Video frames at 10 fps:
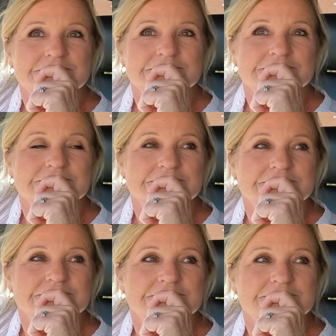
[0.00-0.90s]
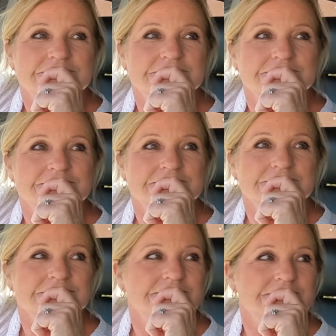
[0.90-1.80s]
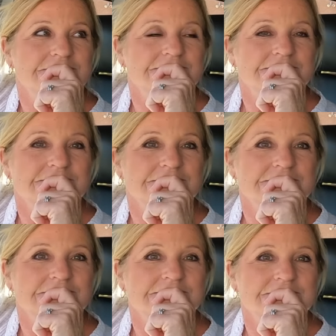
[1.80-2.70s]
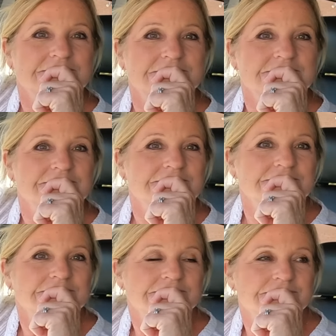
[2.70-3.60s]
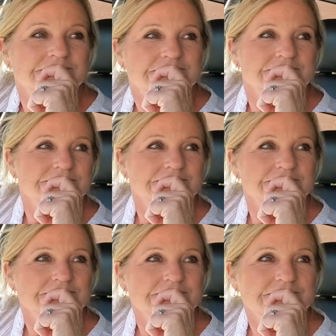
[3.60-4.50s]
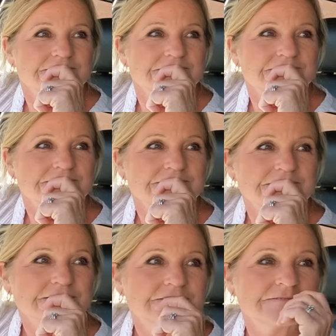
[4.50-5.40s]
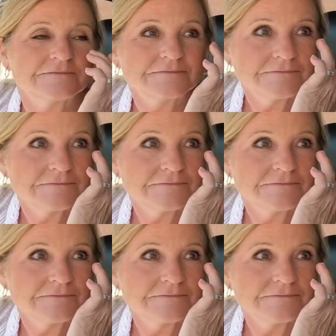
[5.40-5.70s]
This person isn't speaking.